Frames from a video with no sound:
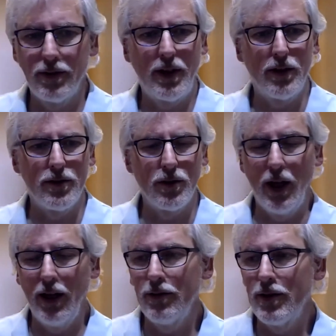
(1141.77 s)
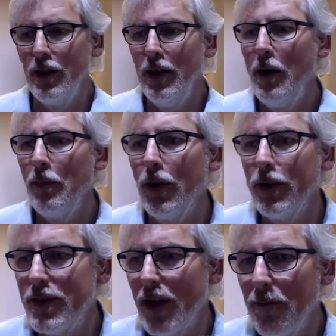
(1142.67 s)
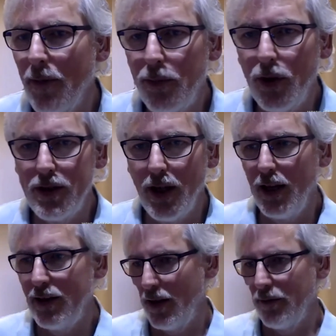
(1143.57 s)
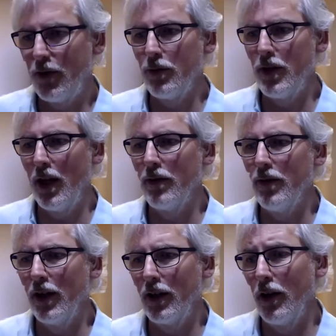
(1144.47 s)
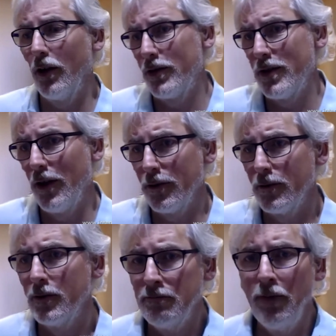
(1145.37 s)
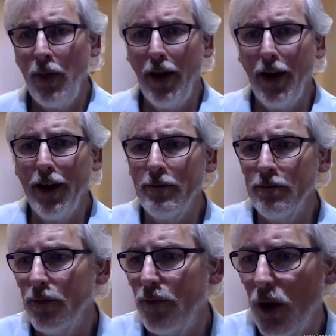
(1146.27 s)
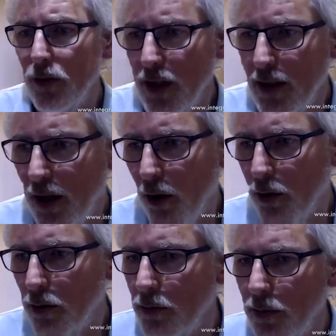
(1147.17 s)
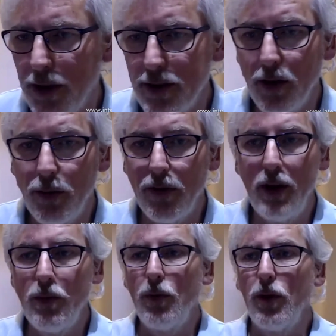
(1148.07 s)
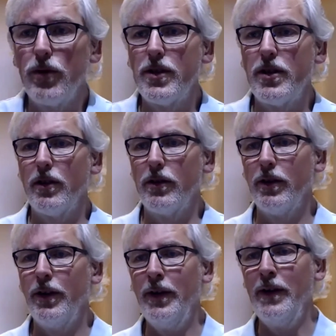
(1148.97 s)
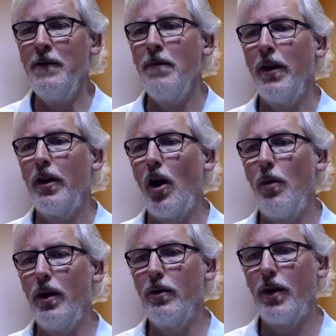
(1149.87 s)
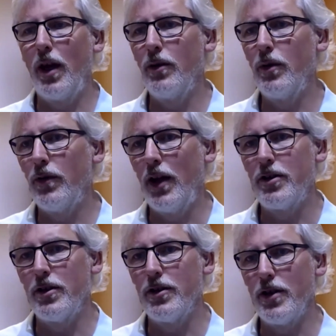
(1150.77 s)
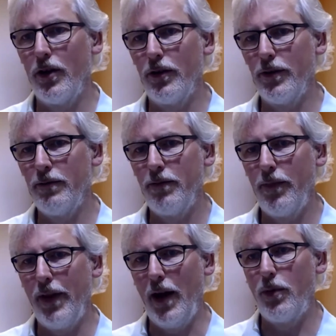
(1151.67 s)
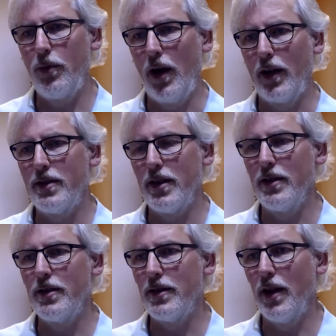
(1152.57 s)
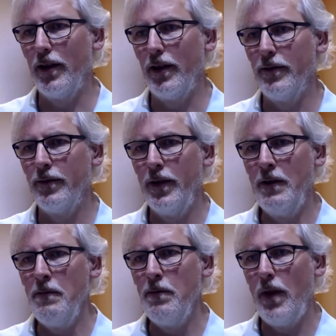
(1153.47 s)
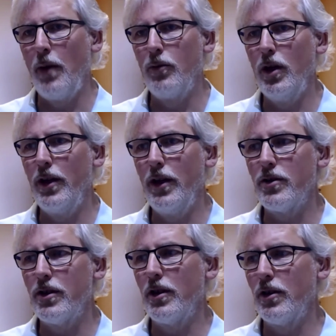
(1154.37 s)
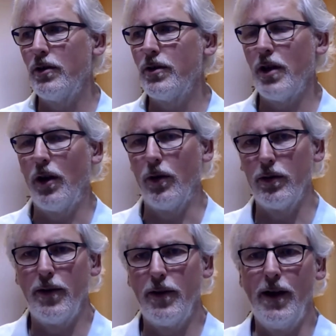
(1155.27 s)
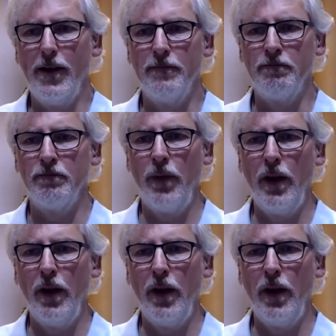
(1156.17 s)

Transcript: kick us all out. But I appreciate I've come to the end of 9 o'clock. So for those who need to go, please do. But if anyone wants to come in with any reflections on that practice, then I'm really interested to do so. For